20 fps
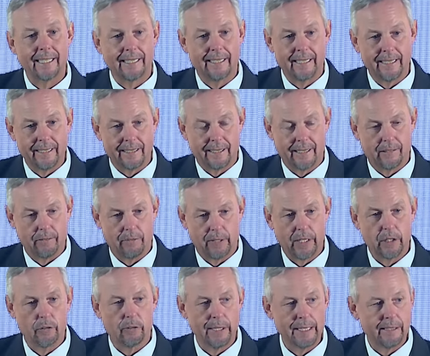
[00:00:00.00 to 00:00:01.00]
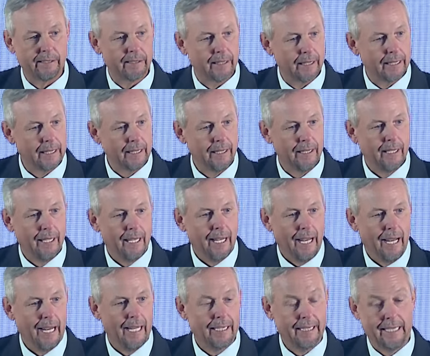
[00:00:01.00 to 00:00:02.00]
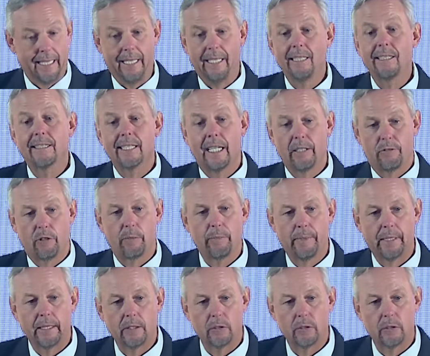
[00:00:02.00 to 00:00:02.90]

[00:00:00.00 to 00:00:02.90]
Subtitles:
did very recently, and the insight from that